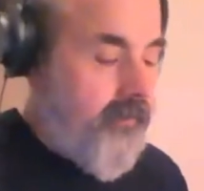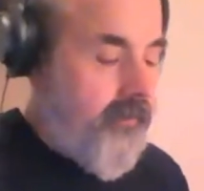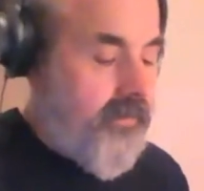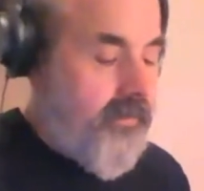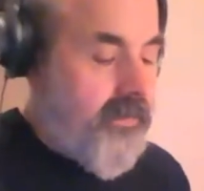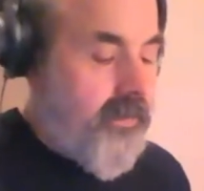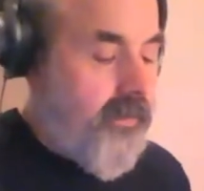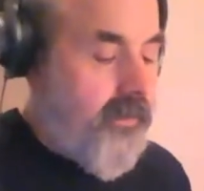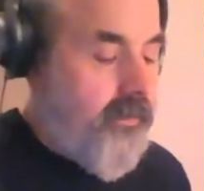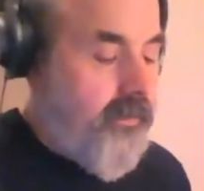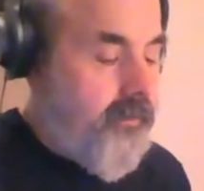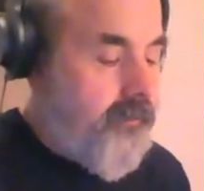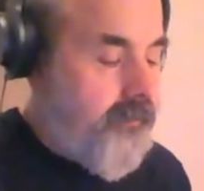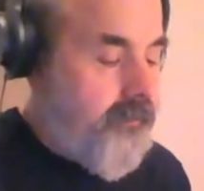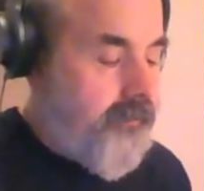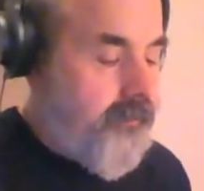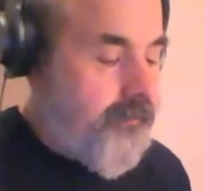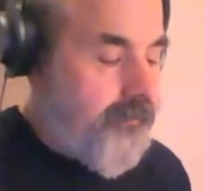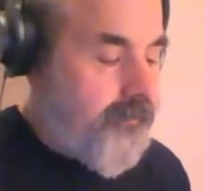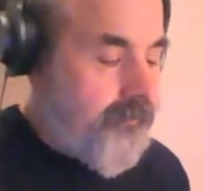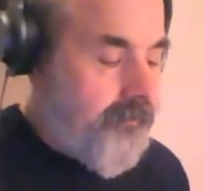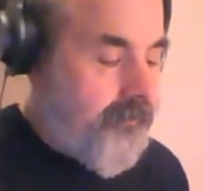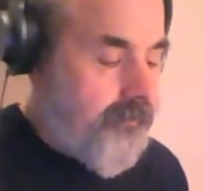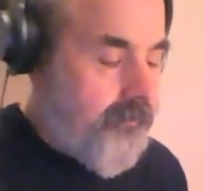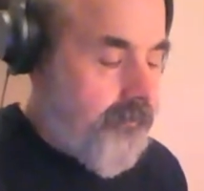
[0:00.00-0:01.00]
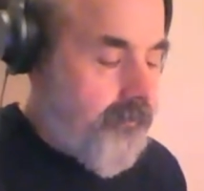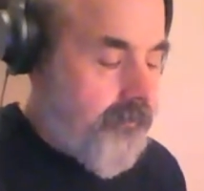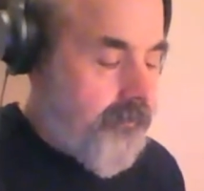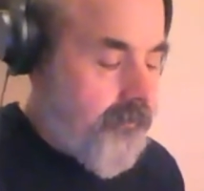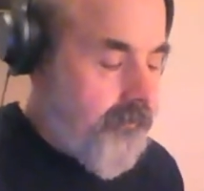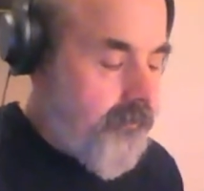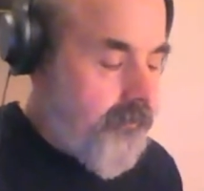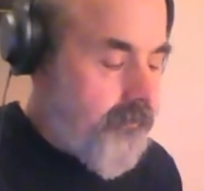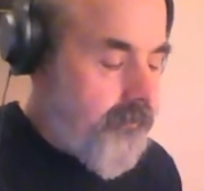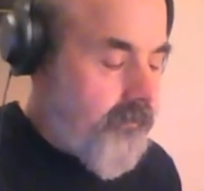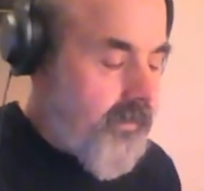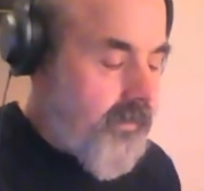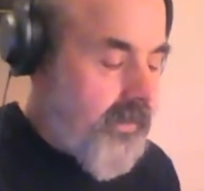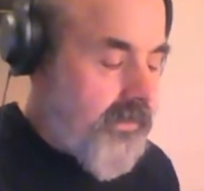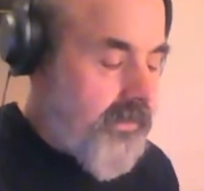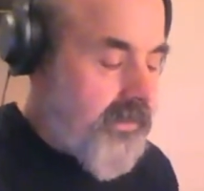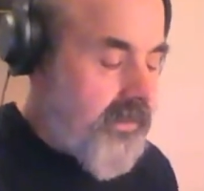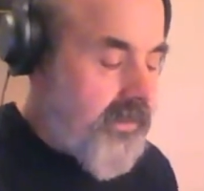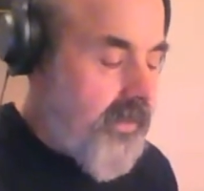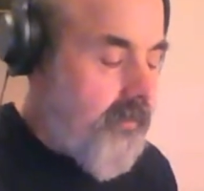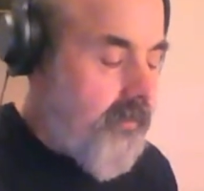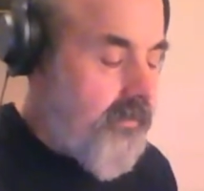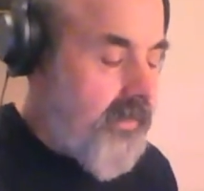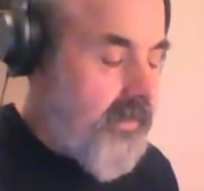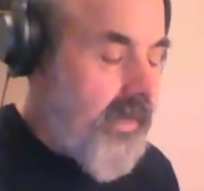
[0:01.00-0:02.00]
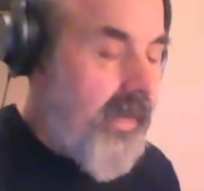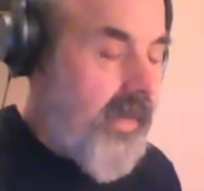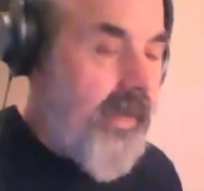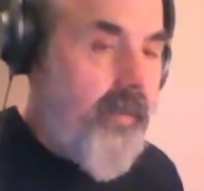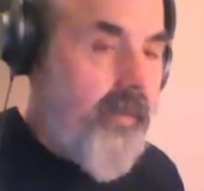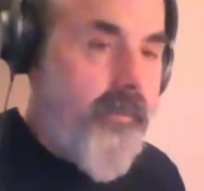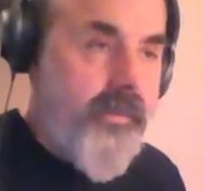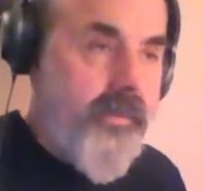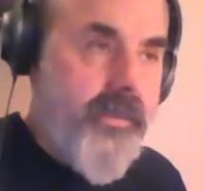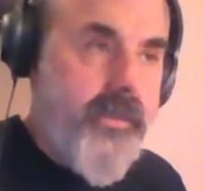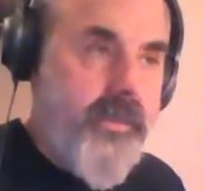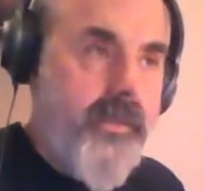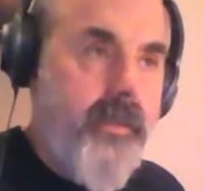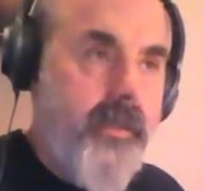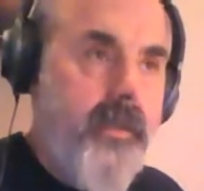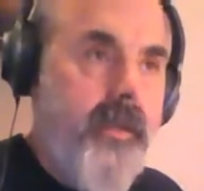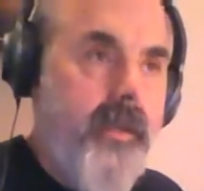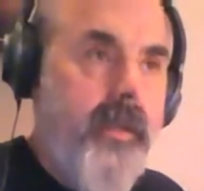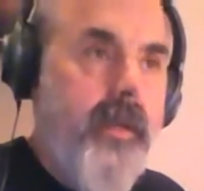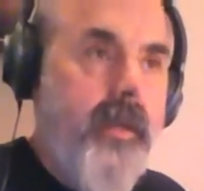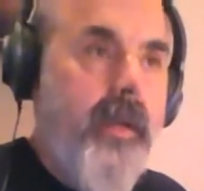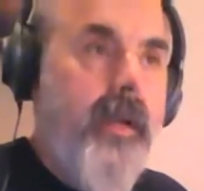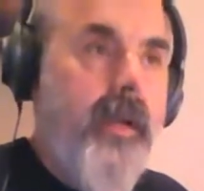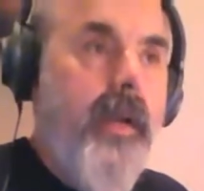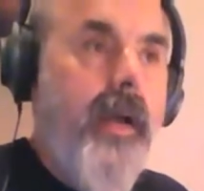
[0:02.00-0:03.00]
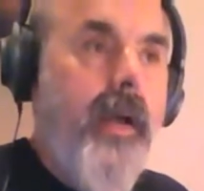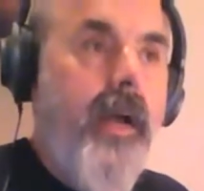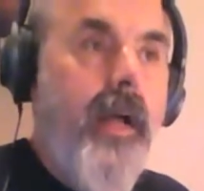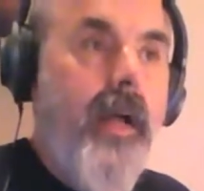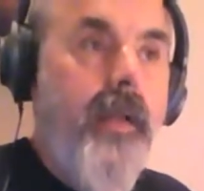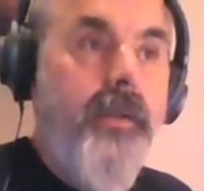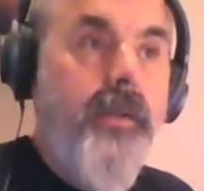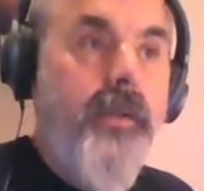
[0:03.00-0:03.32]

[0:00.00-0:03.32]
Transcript: So sometimes I'll